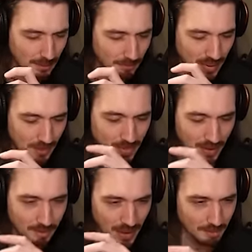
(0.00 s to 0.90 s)

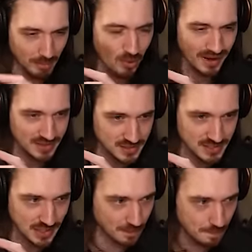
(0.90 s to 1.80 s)

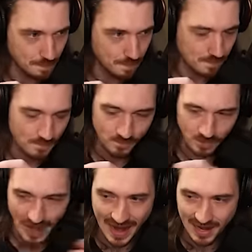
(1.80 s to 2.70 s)
Buoyancy.
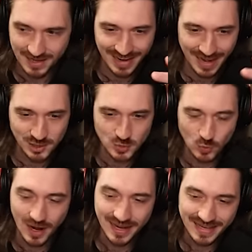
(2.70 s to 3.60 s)
And it is
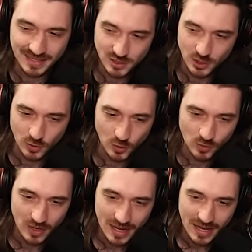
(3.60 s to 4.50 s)
running into